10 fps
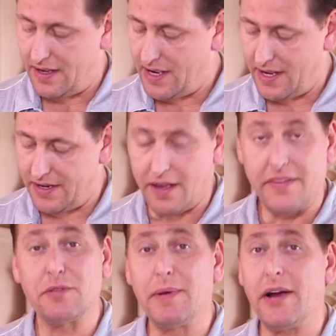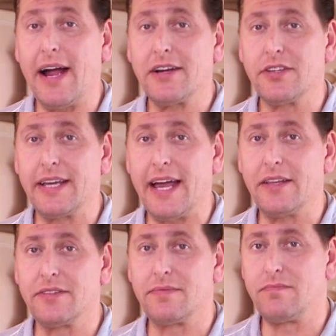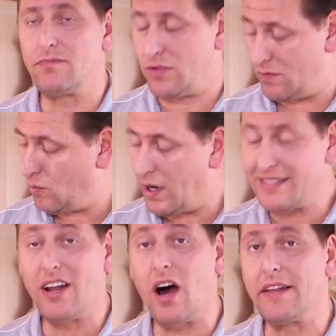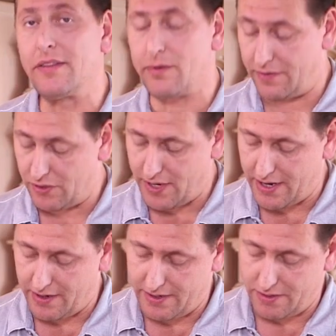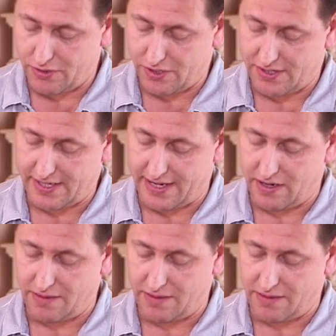And uh, this beer actually has, was not in the refrigerator. It was just sitting